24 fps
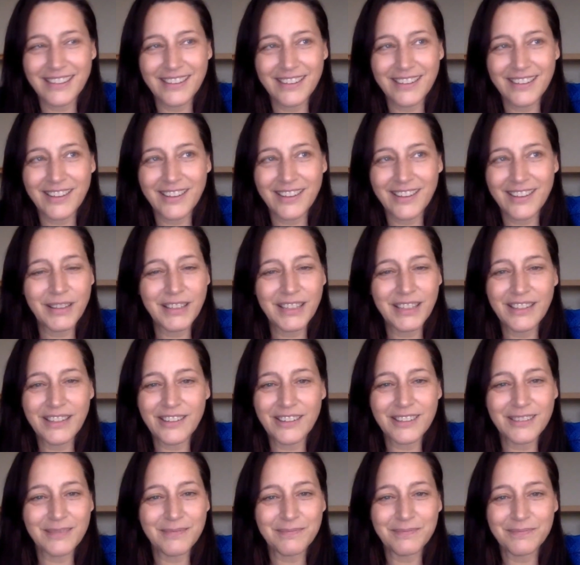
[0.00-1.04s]
God will lead
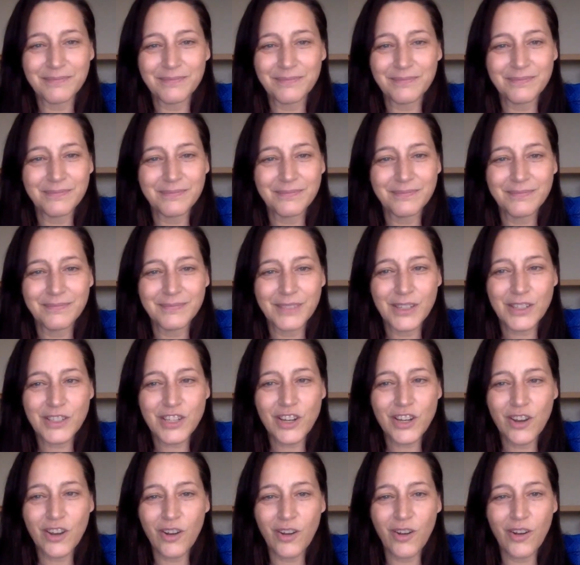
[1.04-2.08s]
her. There's a
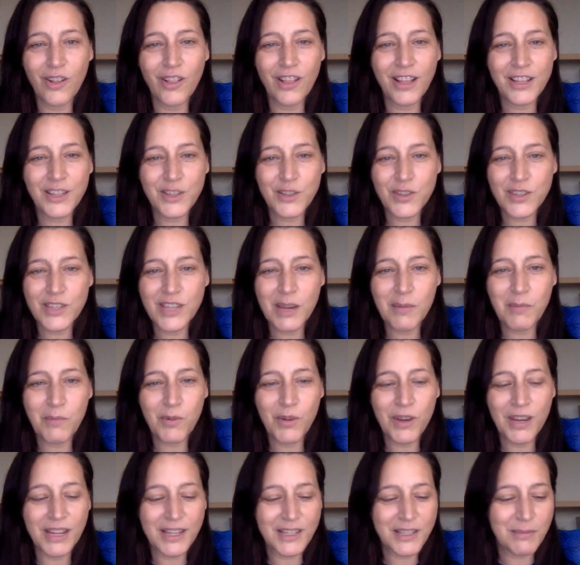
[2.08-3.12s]
call on Sault Ste.
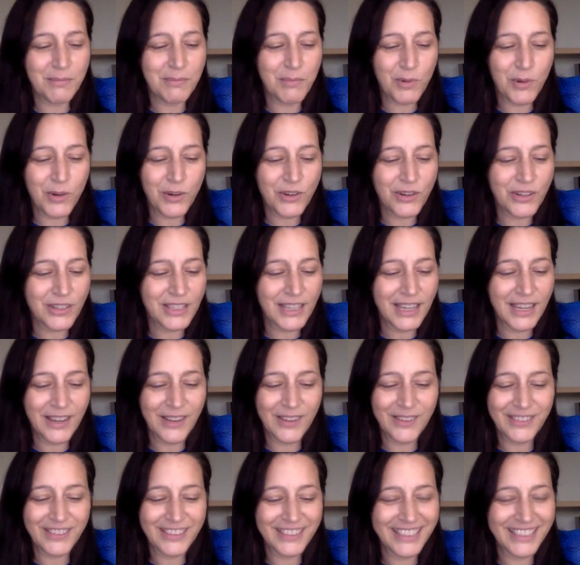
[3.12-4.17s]
Marie. It's a border town.